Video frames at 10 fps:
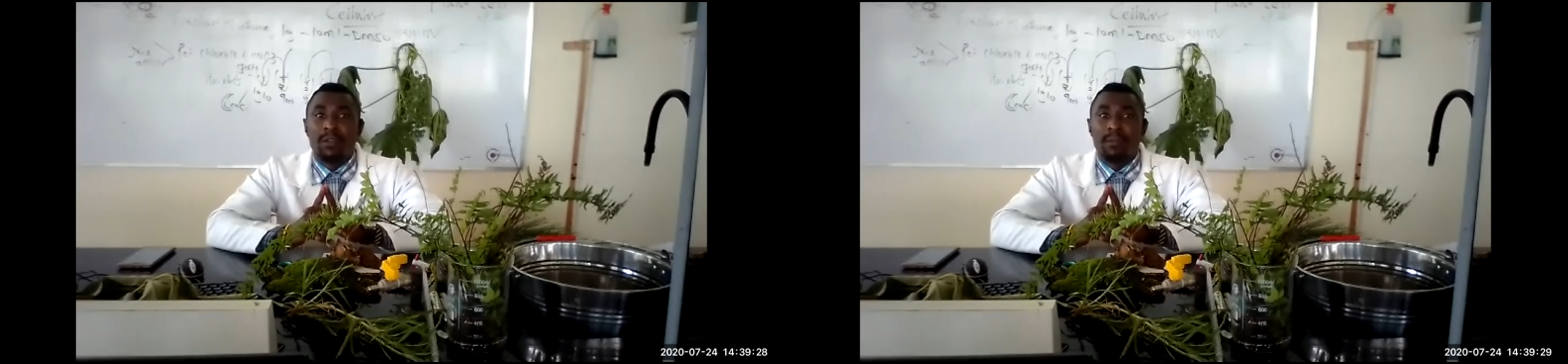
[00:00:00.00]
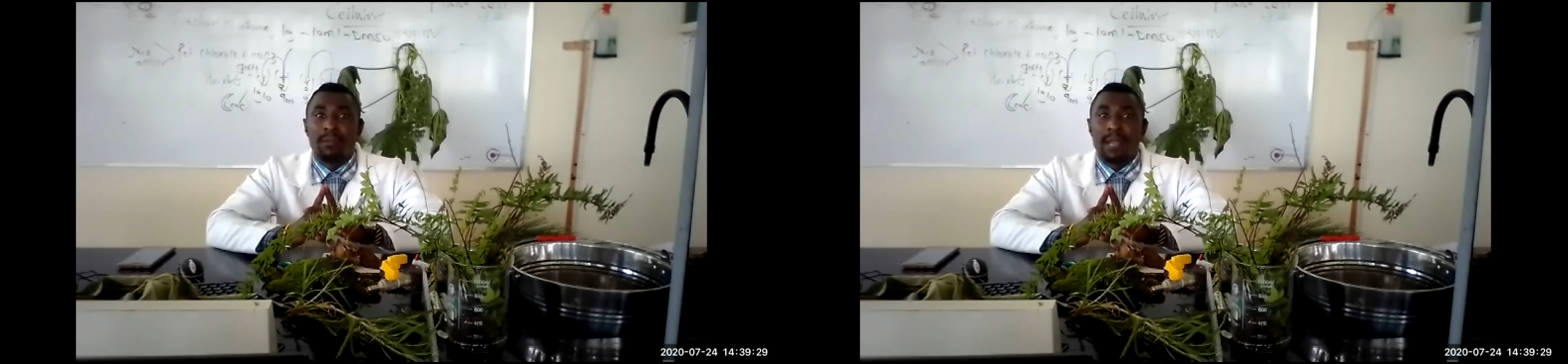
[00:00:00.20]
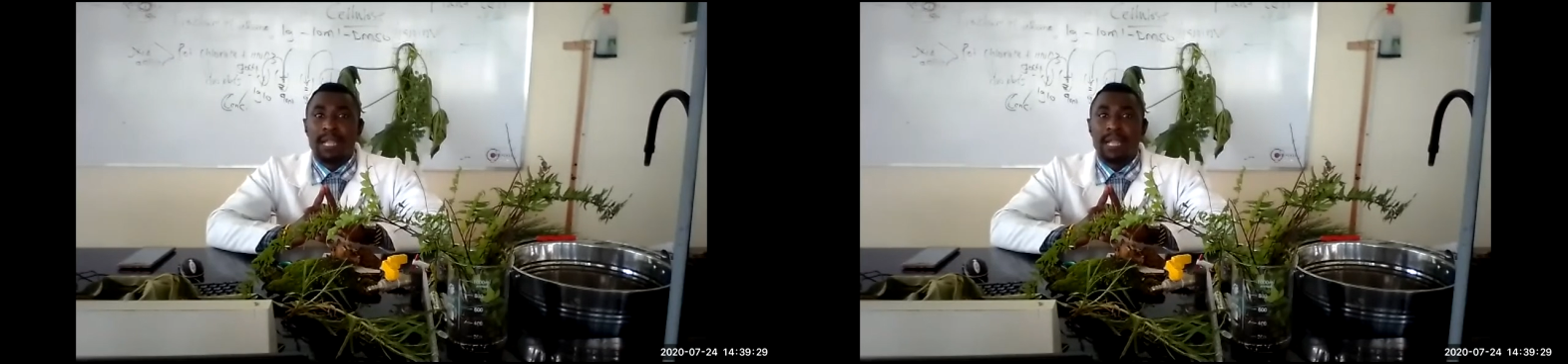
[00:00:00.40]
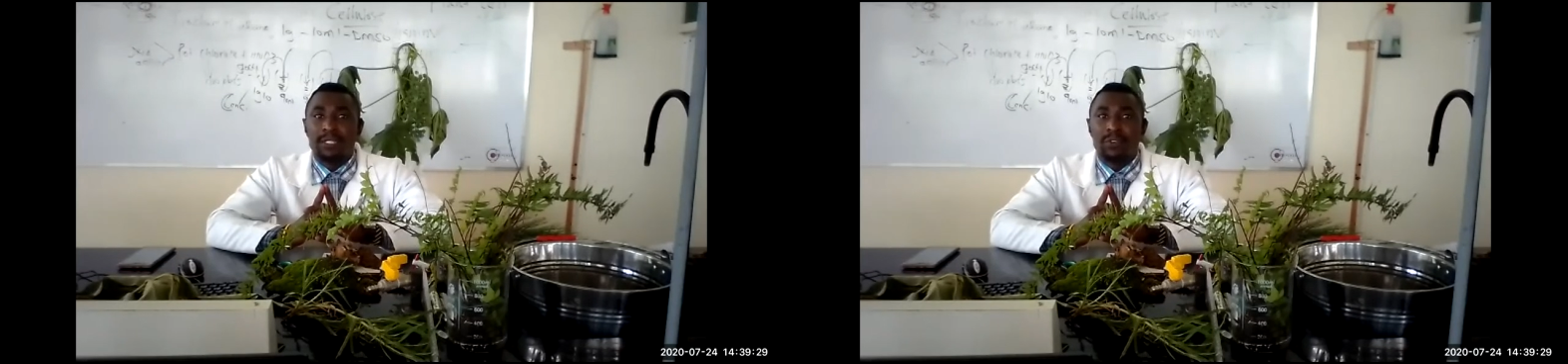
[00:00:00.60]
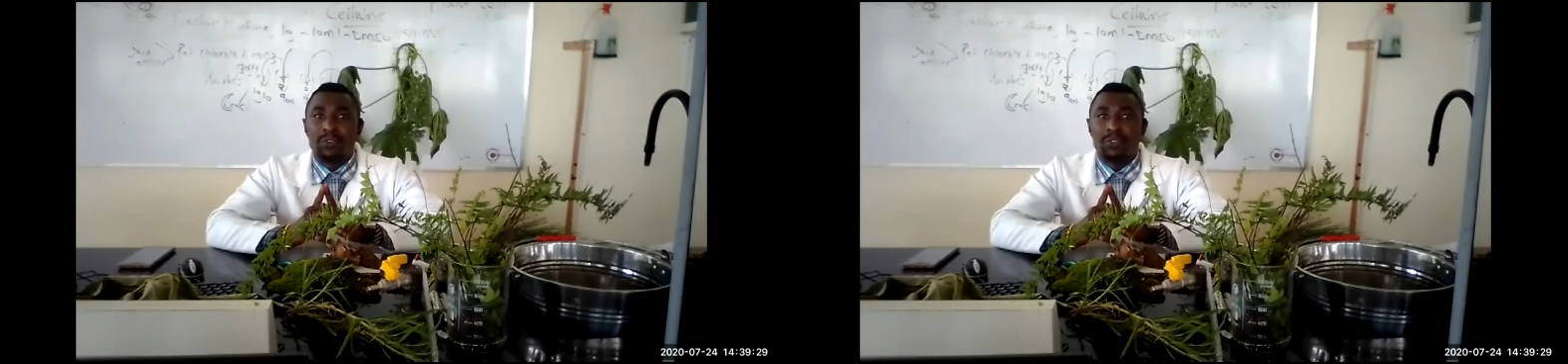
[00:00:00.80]
Plants
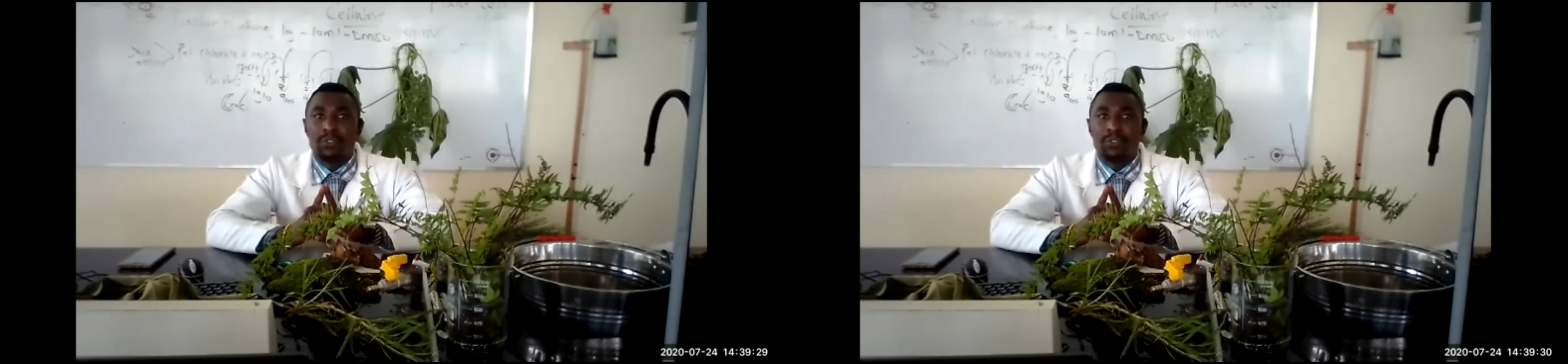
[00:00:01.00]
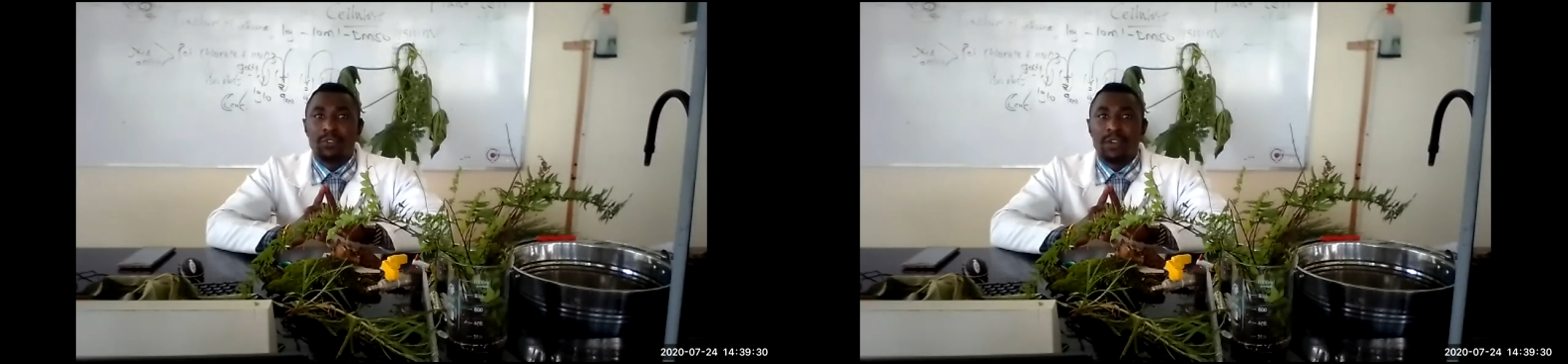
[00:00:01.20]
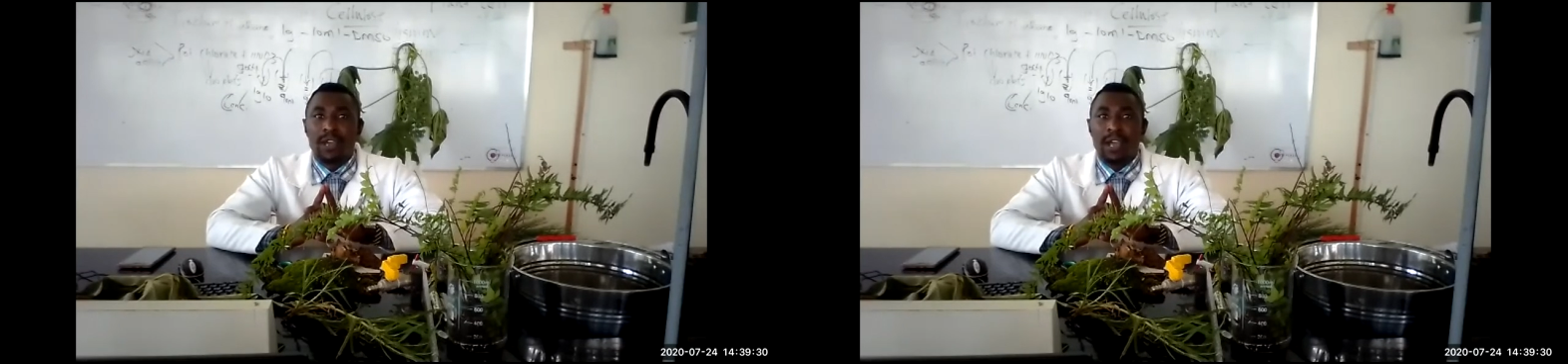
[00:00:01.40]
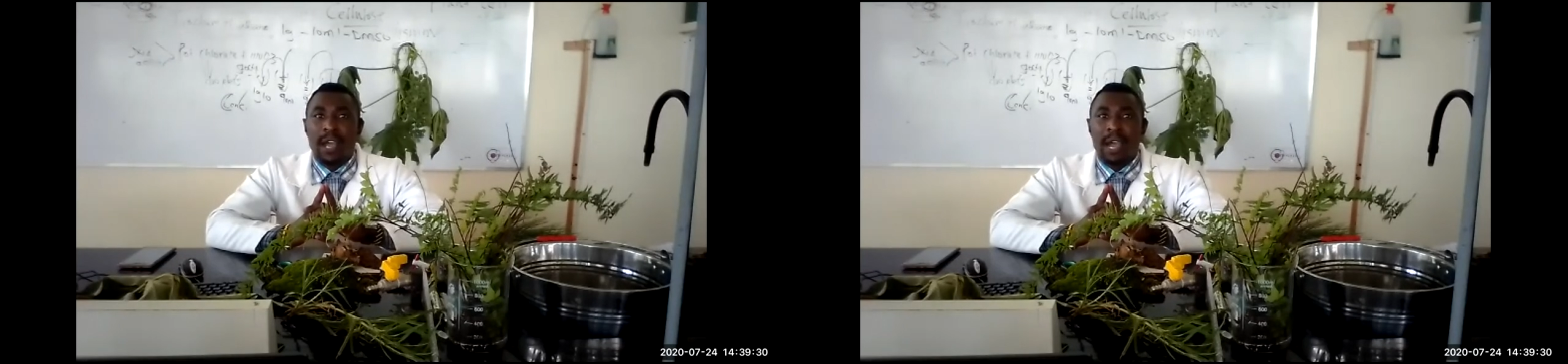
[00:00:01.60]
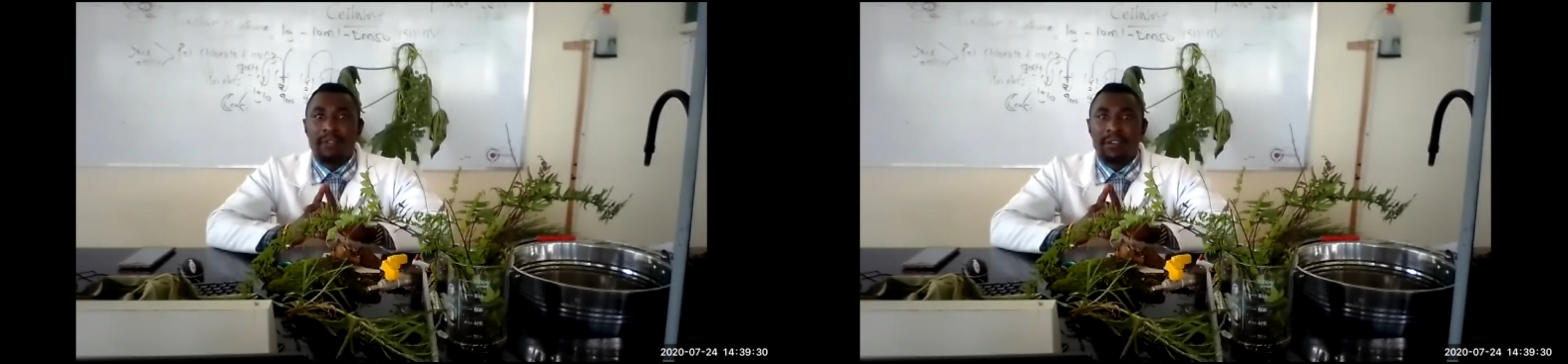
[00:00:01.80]
also
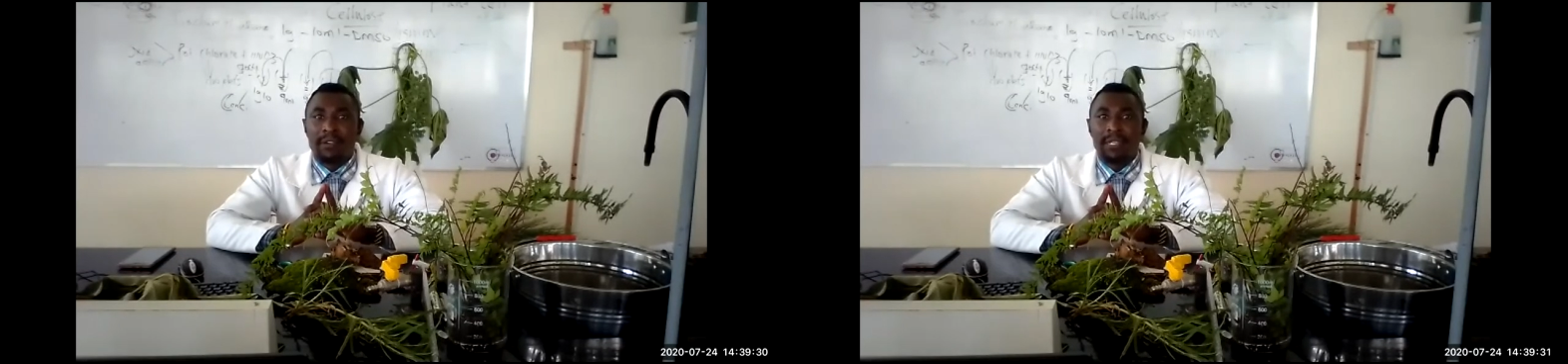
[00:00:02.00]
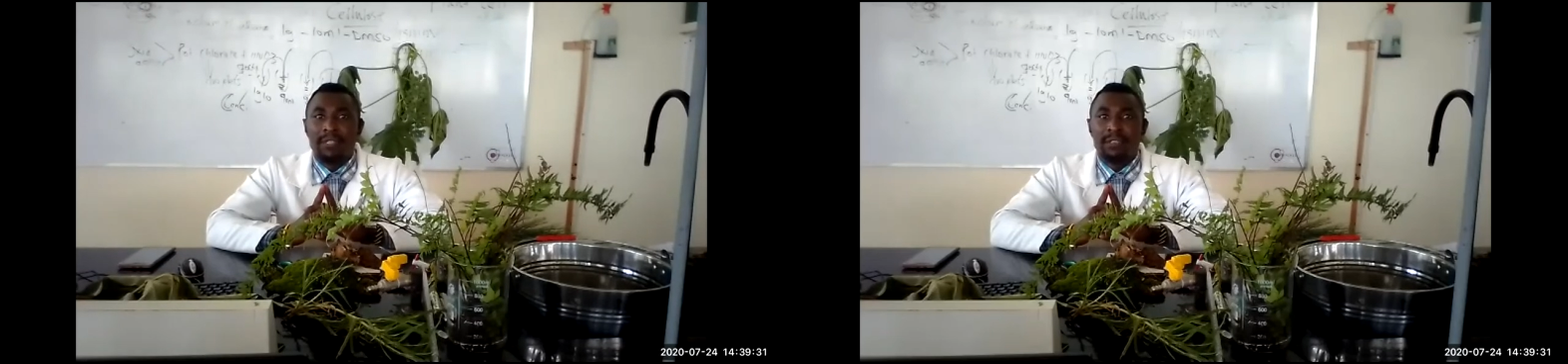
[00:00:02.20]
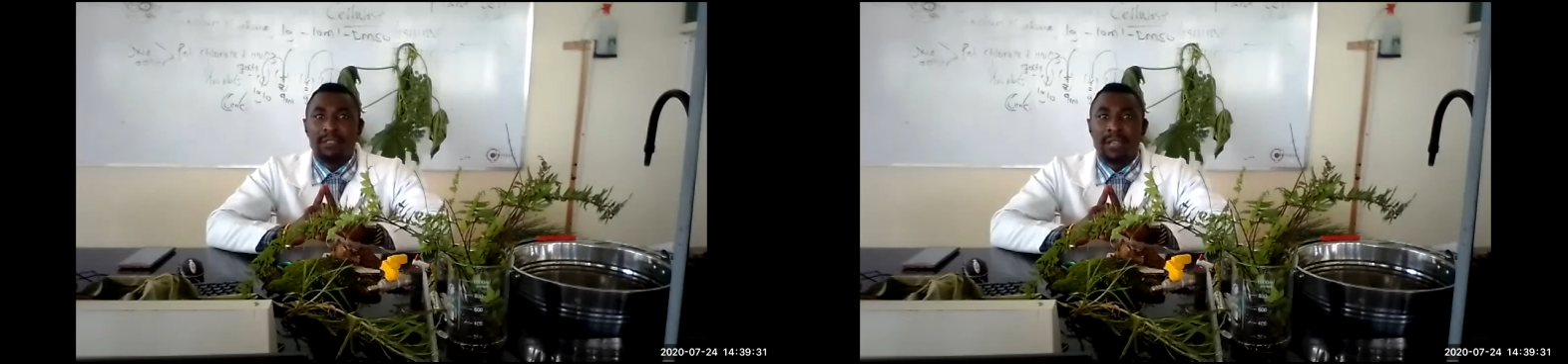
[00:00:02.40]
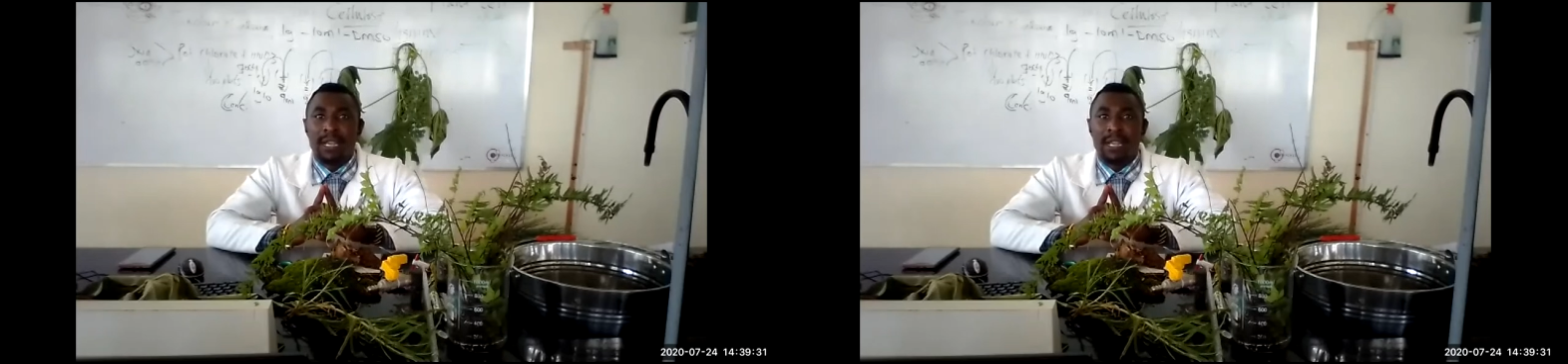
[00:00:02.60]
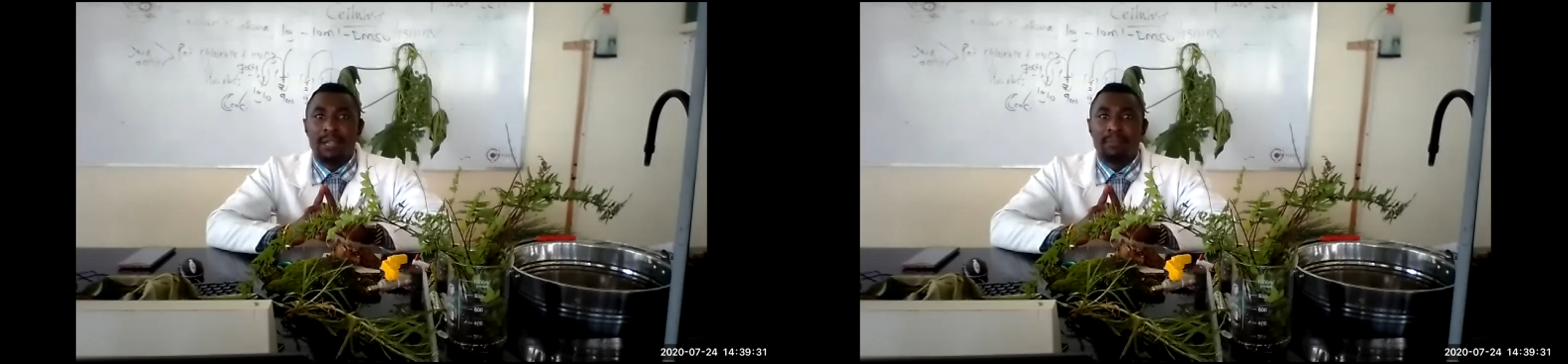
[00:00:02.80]
have a
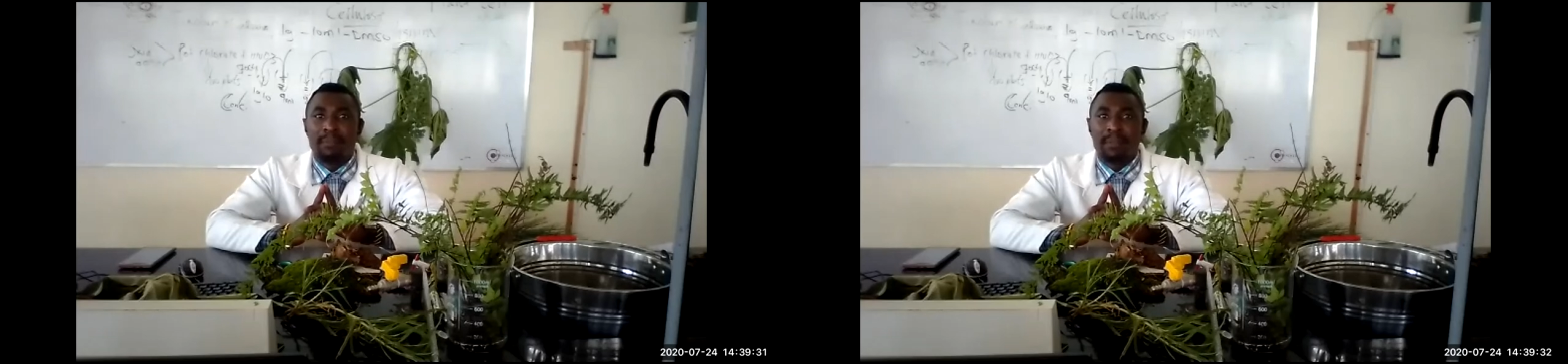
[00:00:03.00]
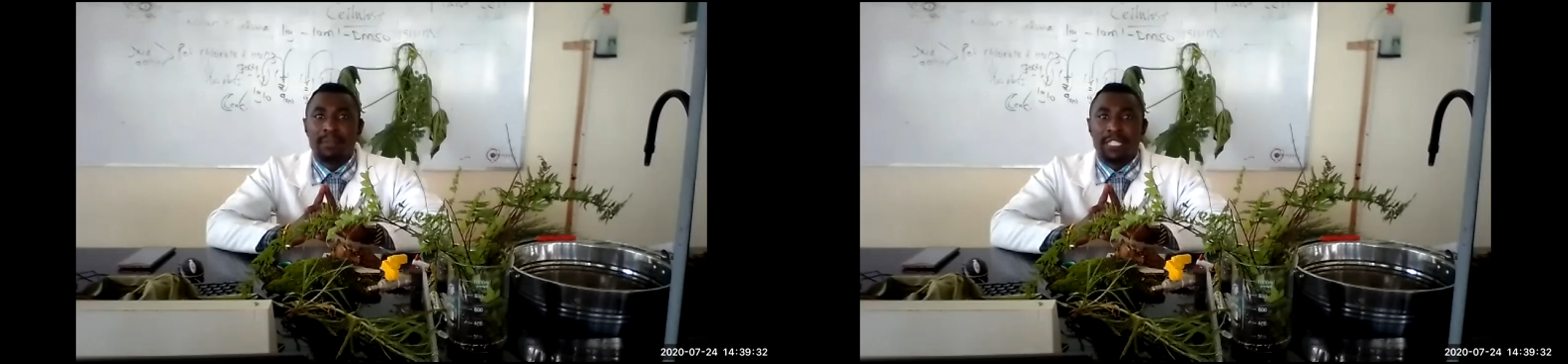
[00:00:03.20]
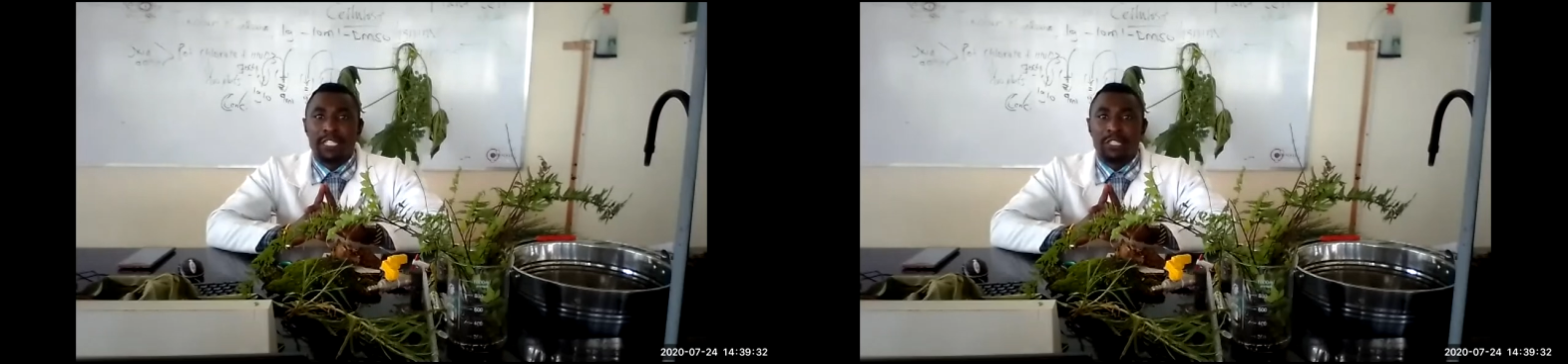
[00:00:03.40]
green-colored pigment